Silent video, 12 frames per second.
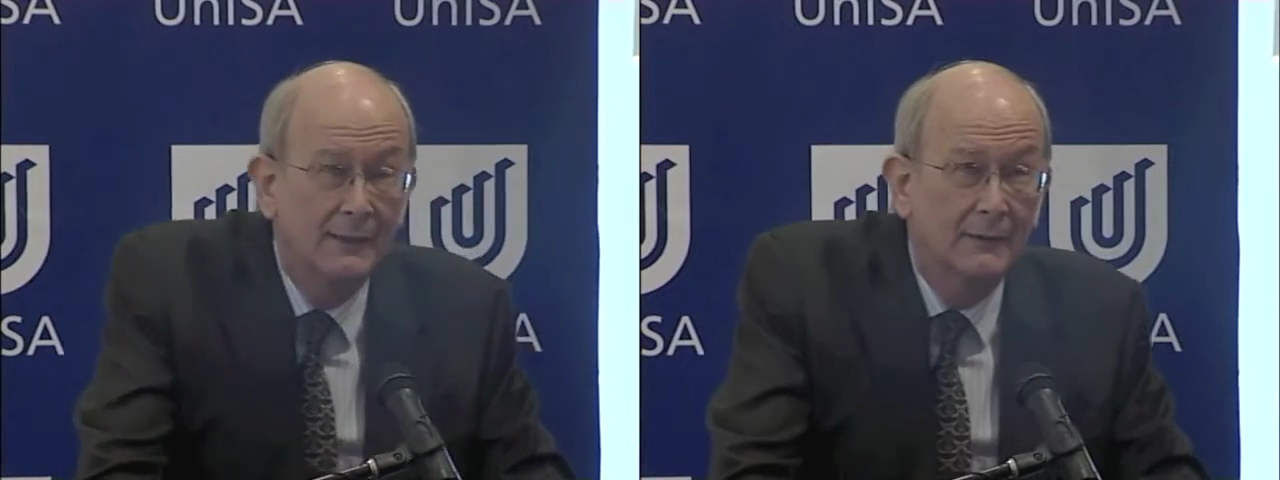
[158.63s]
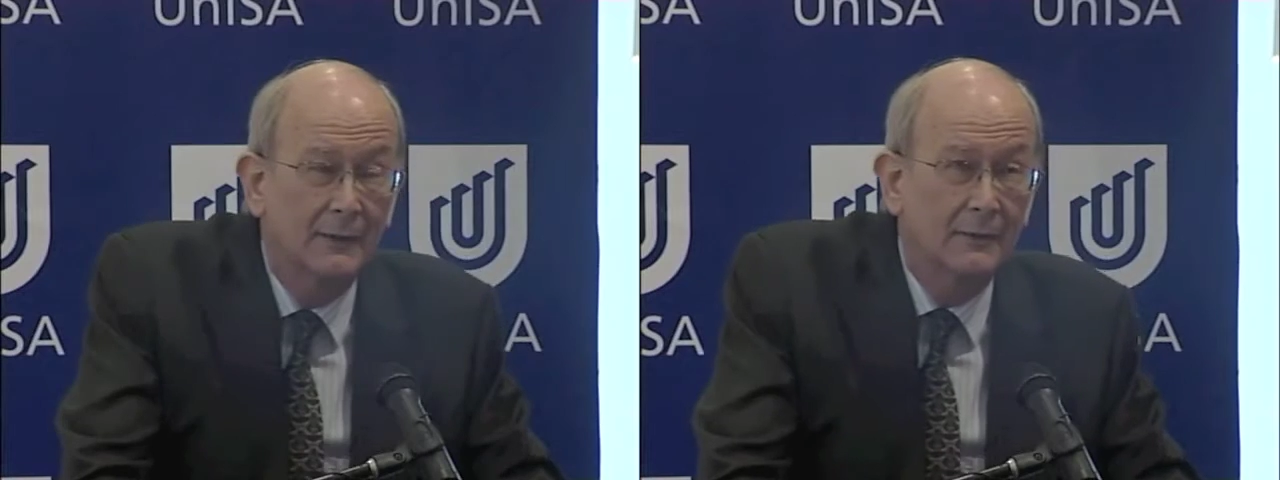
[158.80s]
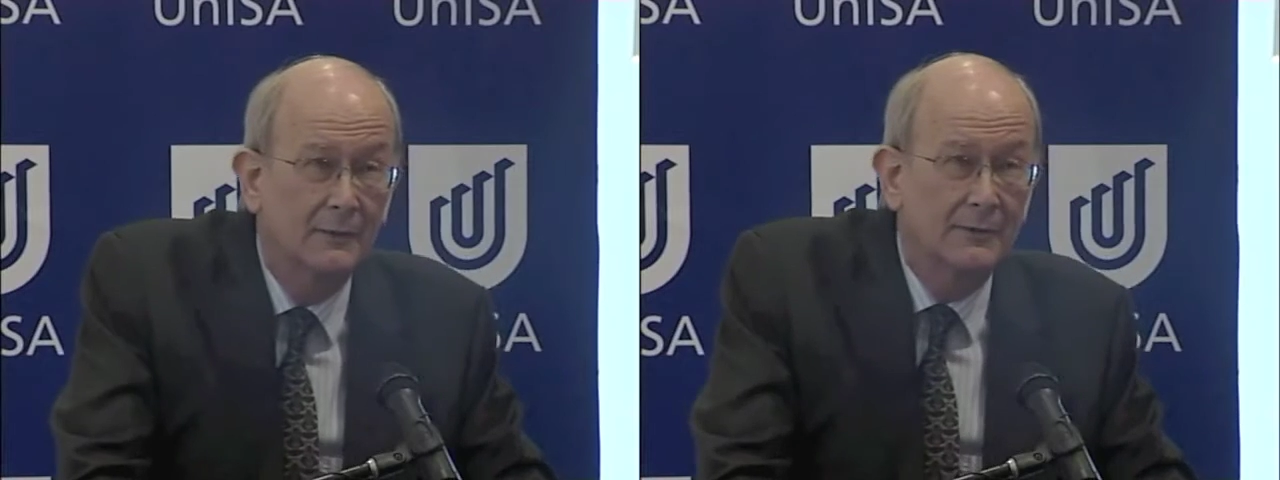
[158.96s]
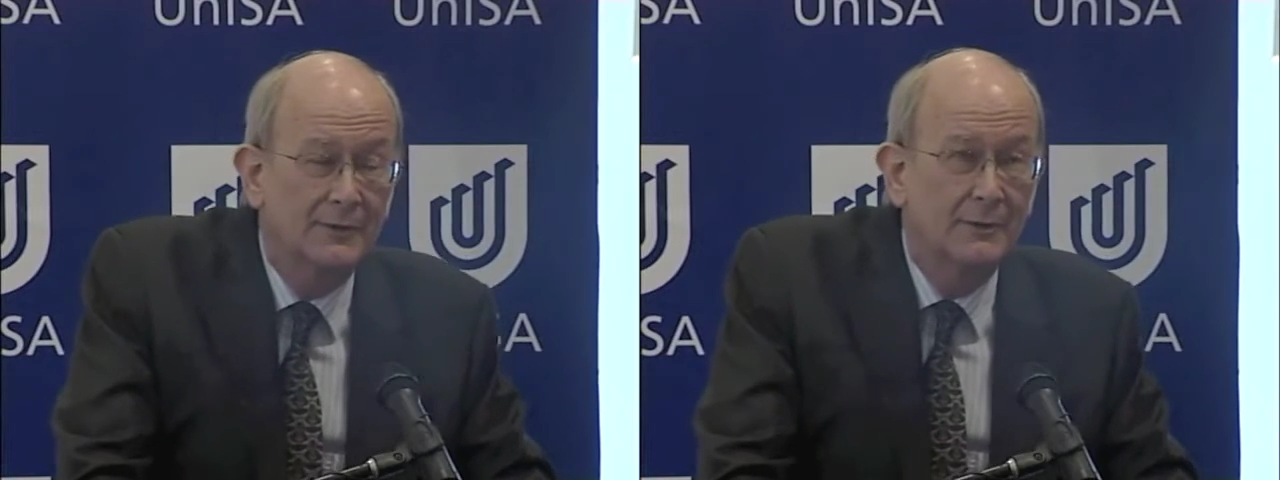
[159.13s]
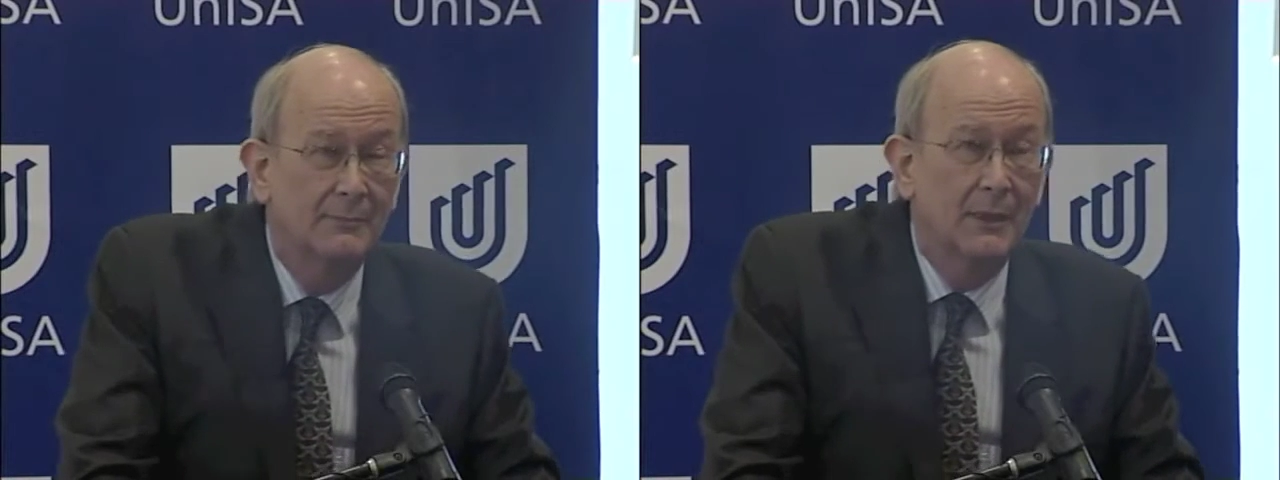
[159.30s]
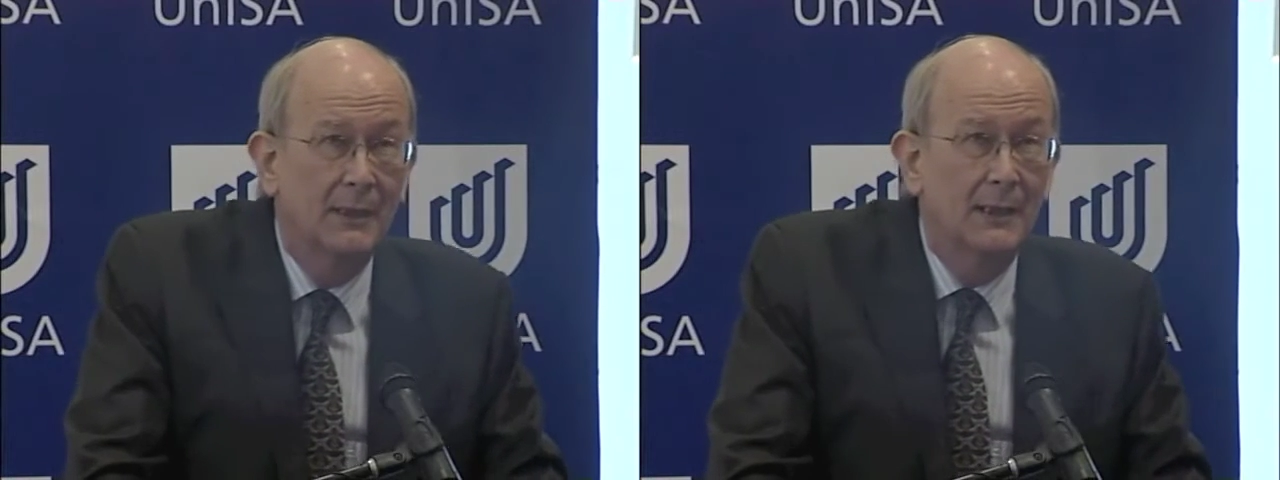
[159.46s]
There are courts
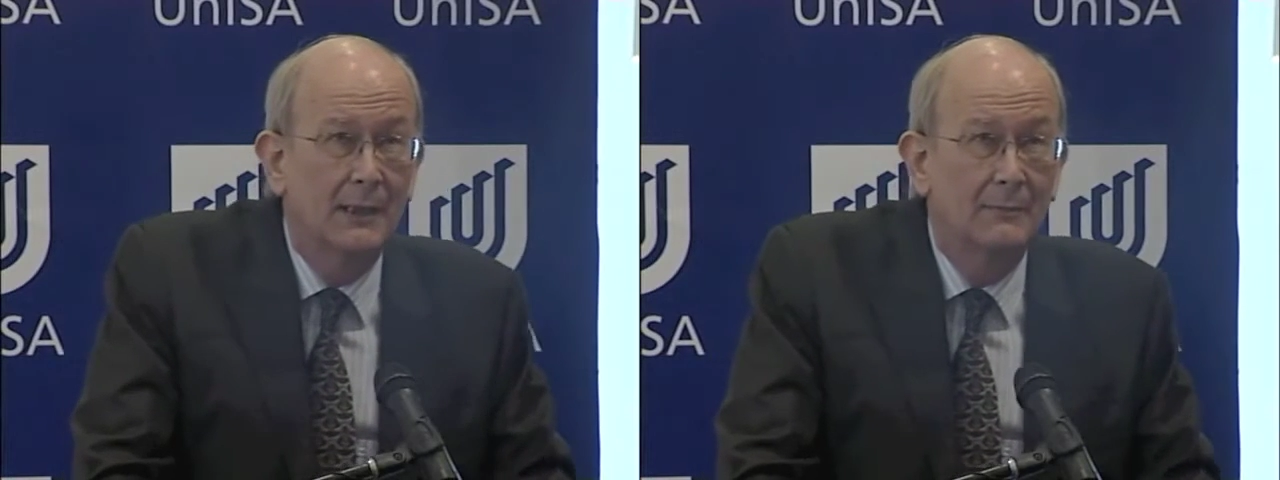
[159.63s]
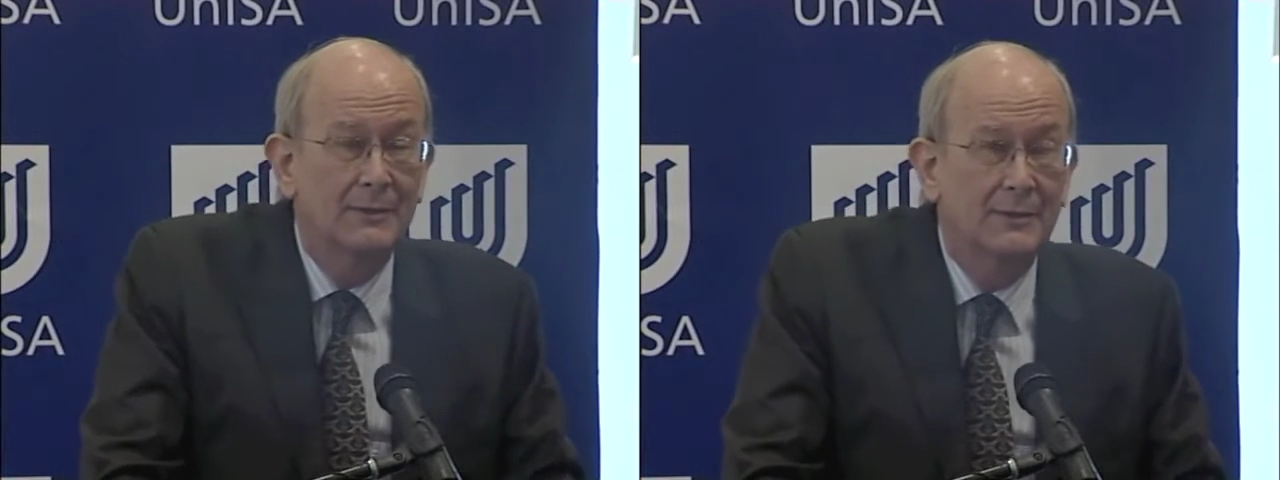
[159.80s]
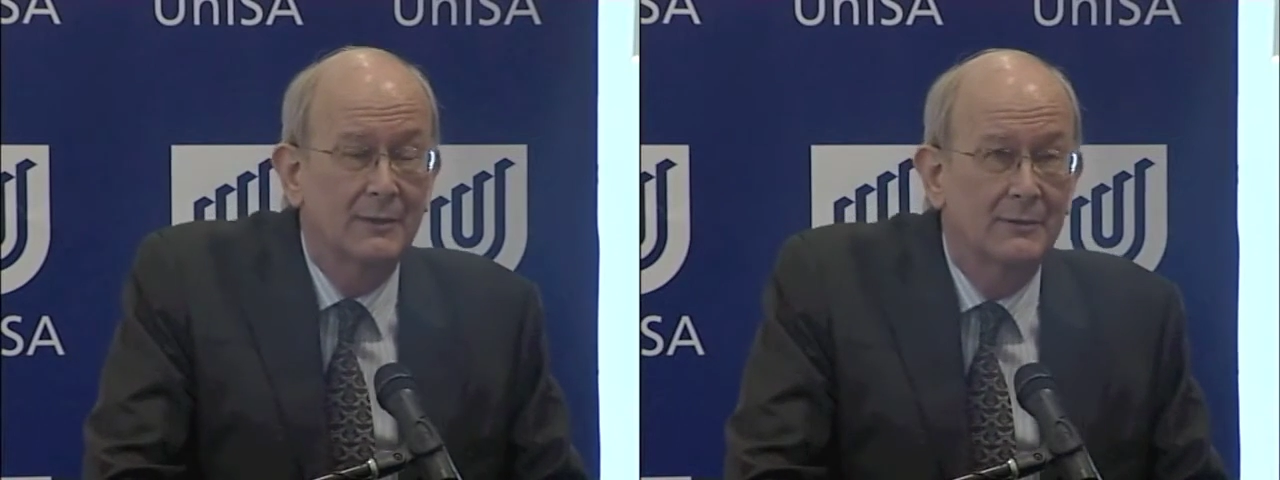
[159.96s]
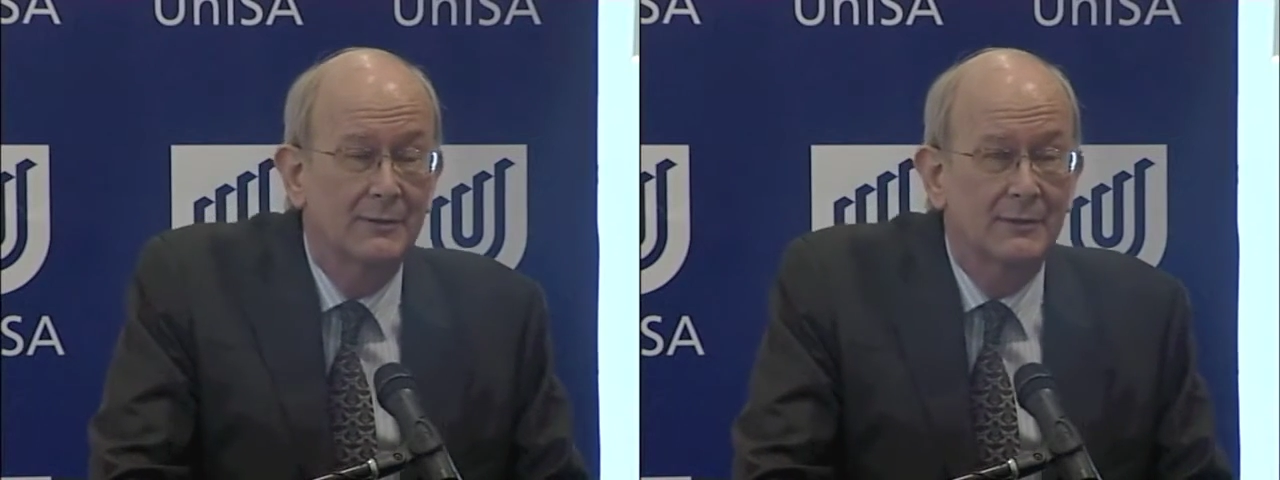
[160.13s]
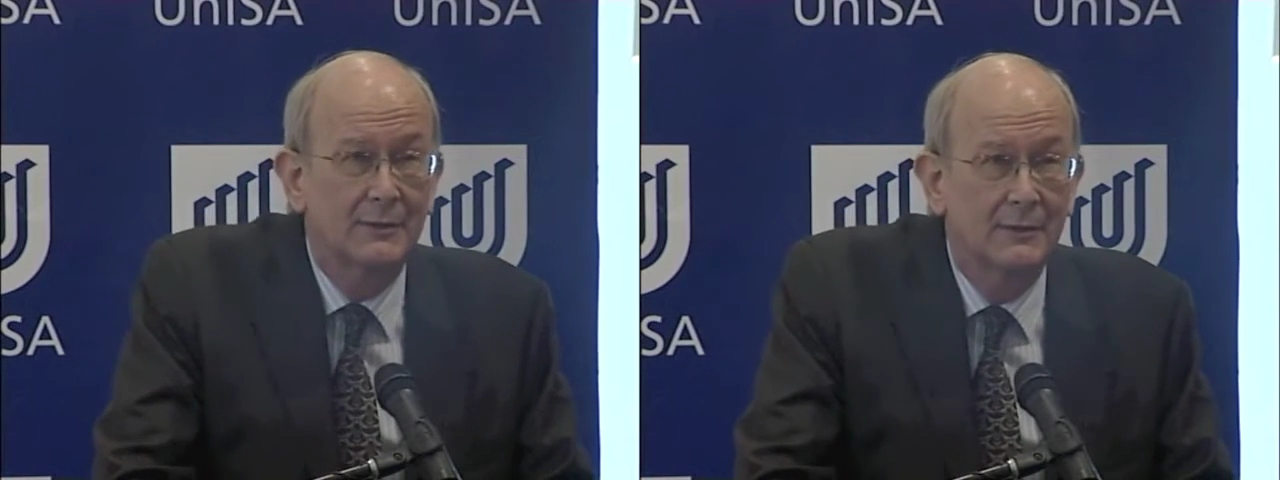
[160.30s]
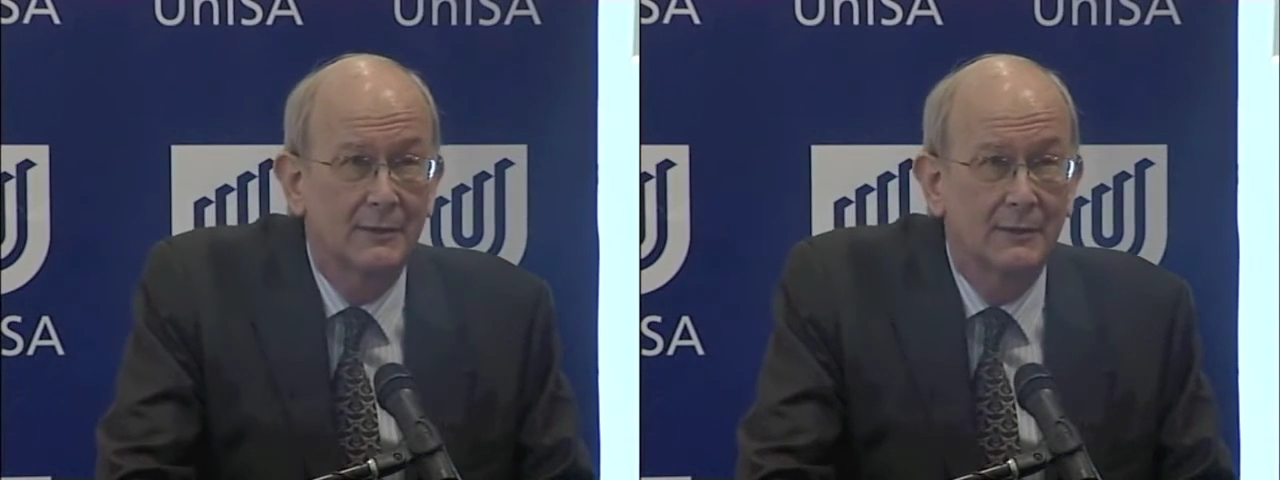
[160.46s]
in Bahamas
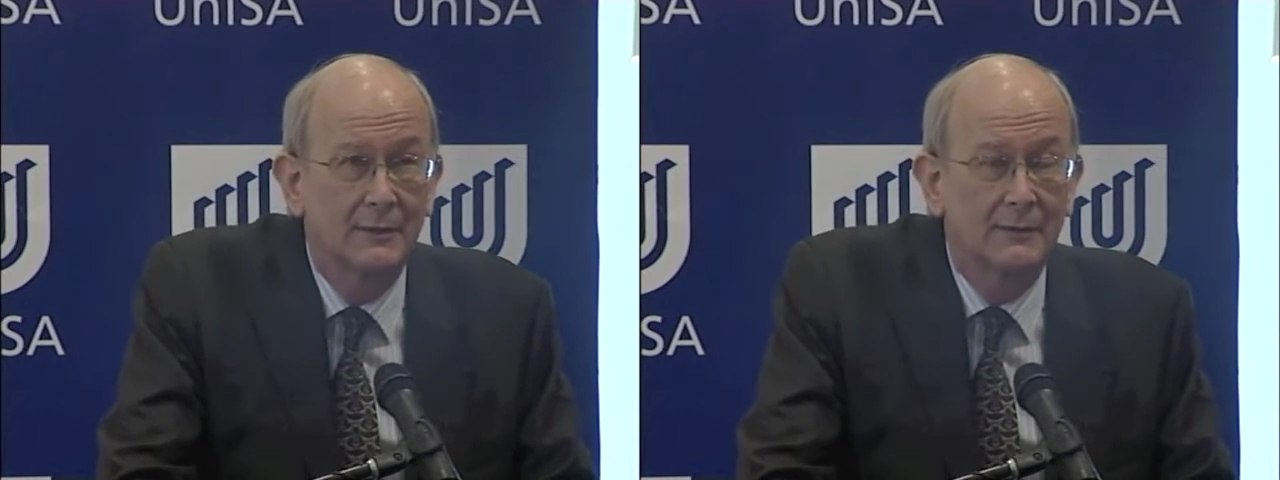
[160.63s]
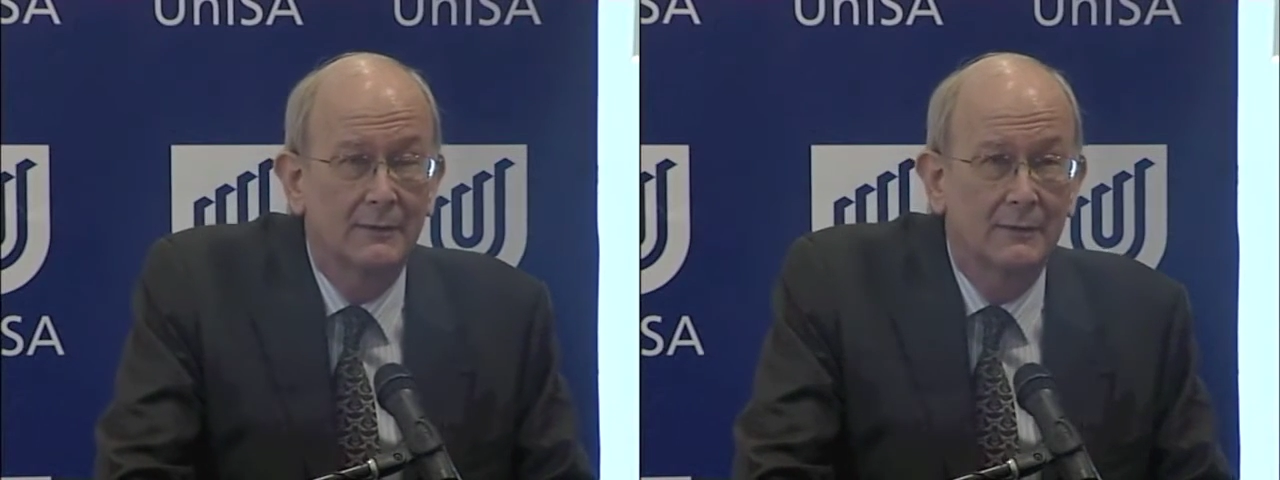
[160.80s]
interested in it.